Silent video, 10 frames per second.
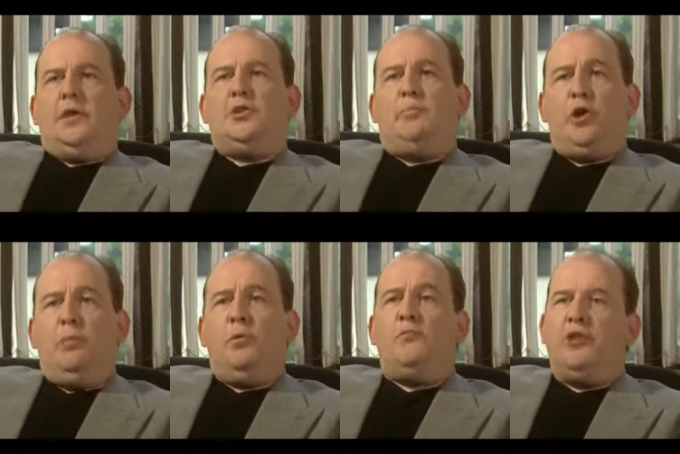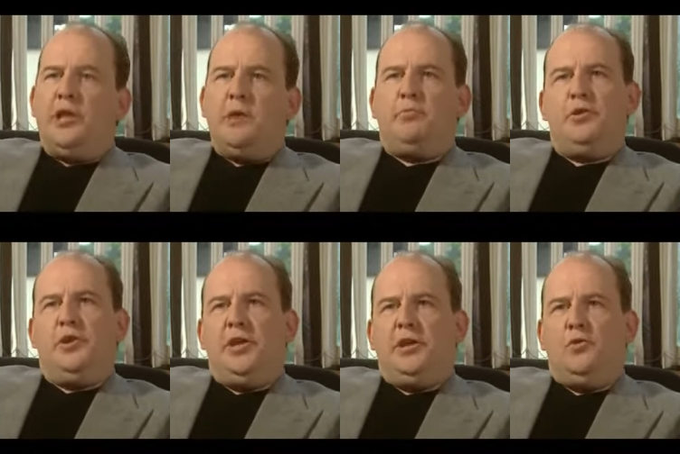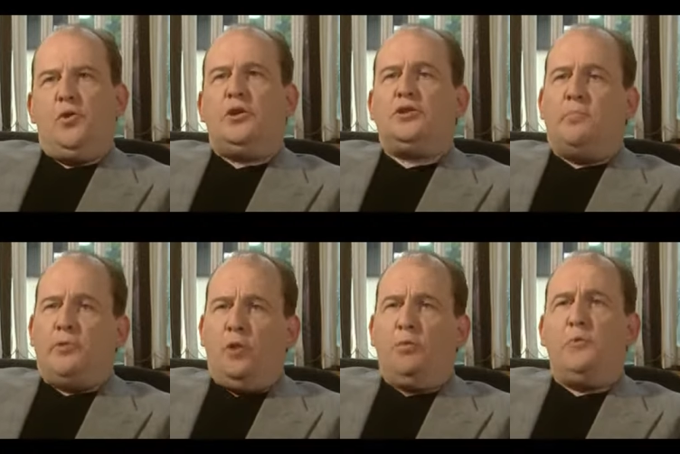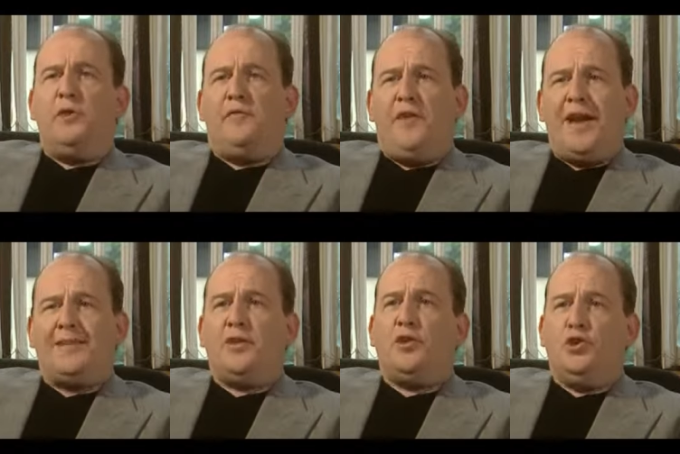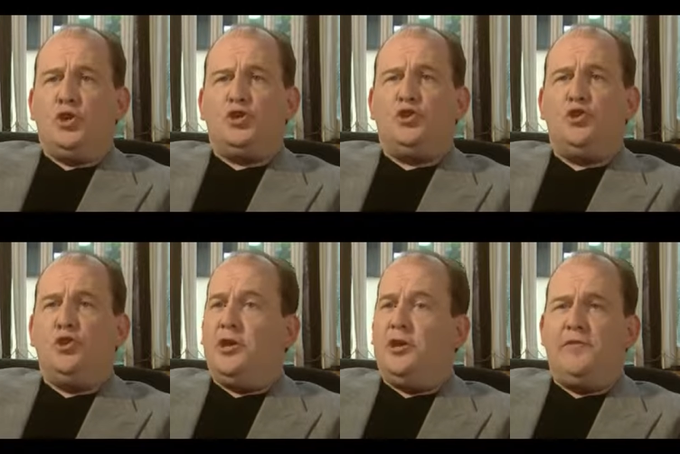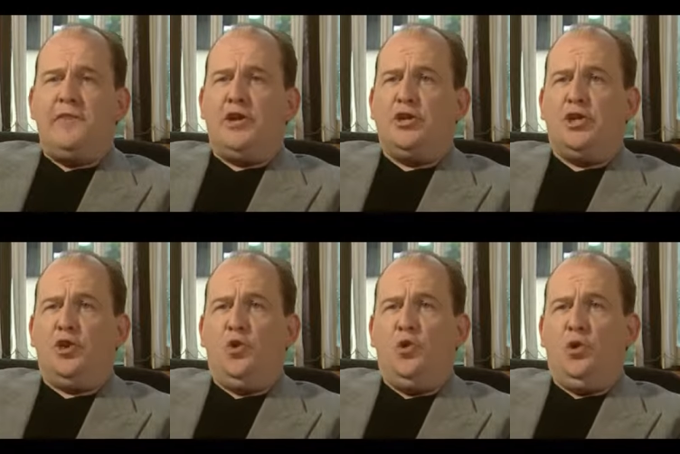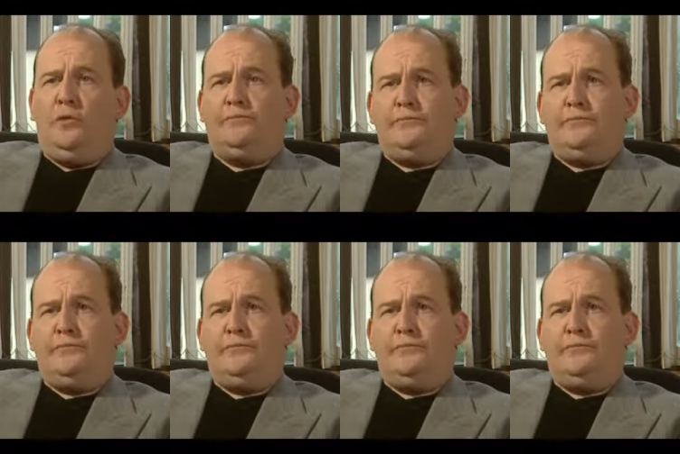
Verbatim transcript: Is a problem really about the radio or is a problem with the fact that you're a student and you've never had your hole?